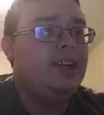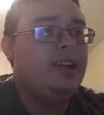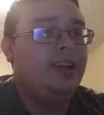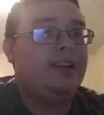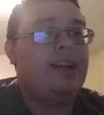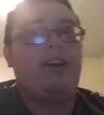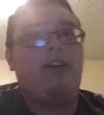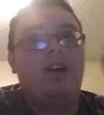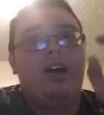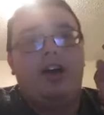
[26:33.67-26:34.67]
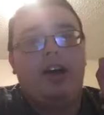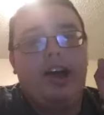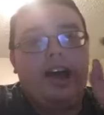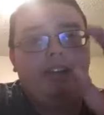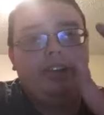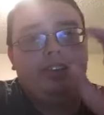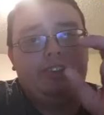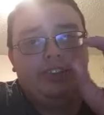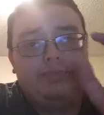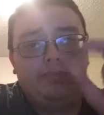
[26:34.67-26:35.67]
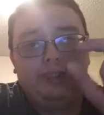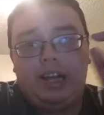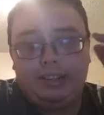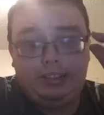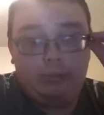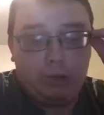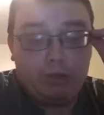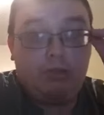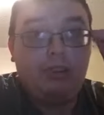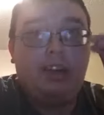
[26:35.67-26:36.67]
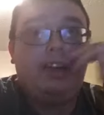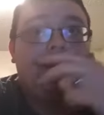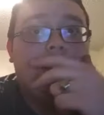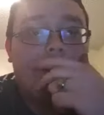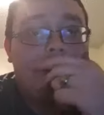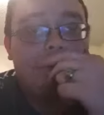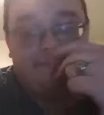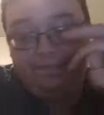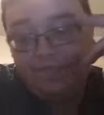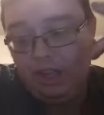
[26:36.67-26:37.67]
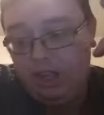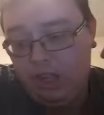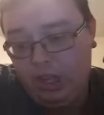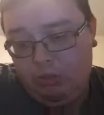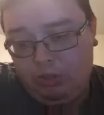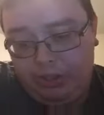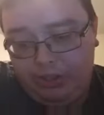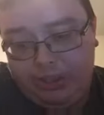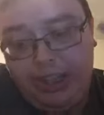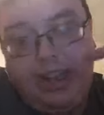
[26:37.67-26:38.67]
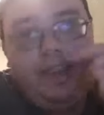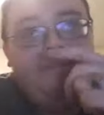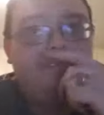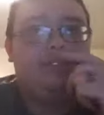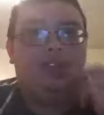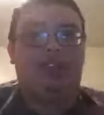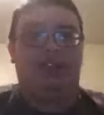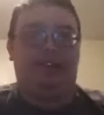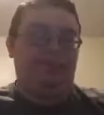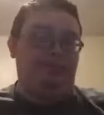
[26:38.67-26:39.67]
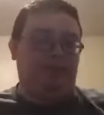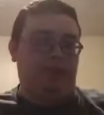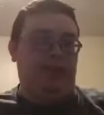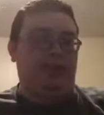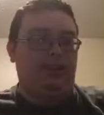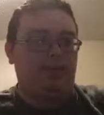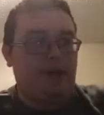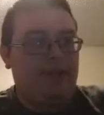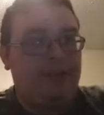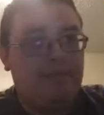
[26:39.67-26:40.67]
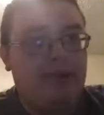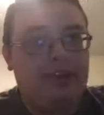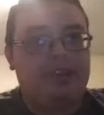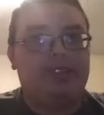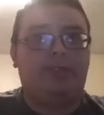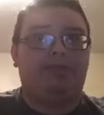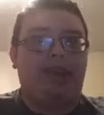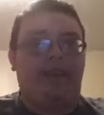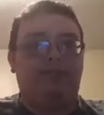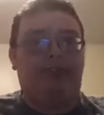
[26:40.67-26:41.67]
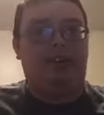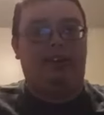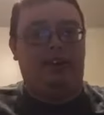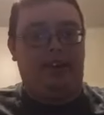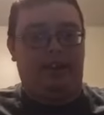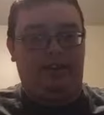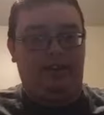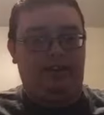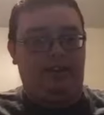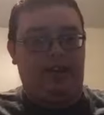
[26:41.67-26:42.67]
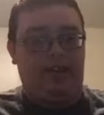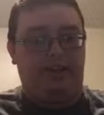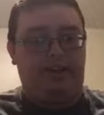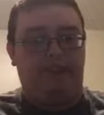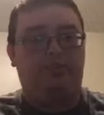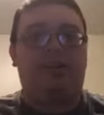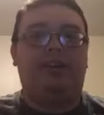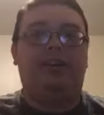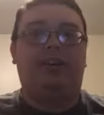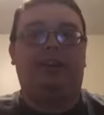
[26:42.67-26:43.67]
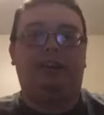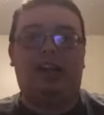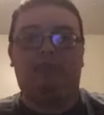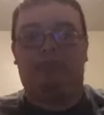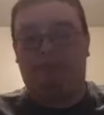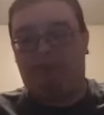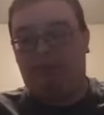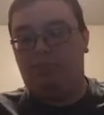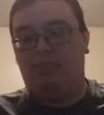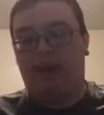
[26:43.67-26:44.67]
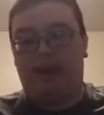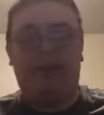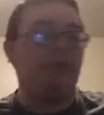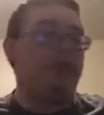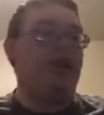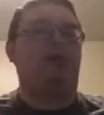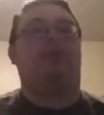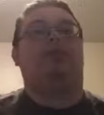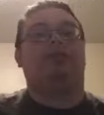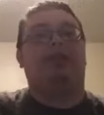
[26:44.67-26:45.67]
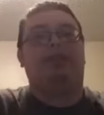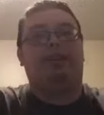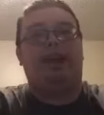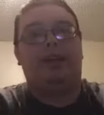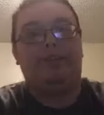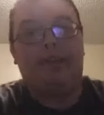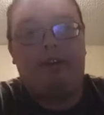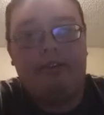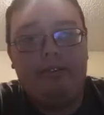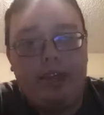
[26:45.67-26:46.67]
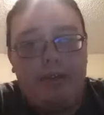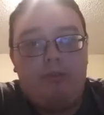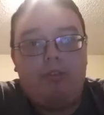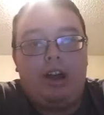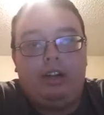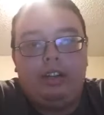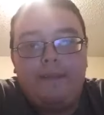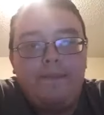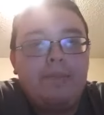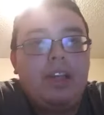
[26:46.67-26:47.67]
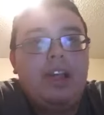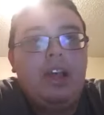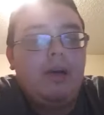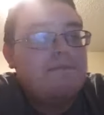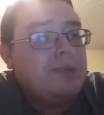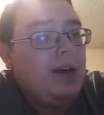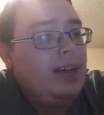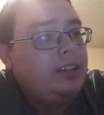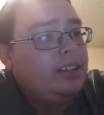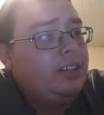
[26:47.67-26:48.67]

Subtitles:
now, how does this apply to what's going on now? Well, you see, I'm gonna mention some names here, and hell is probably not gonna like me for it, but I don't care because hell can hate me all they want. But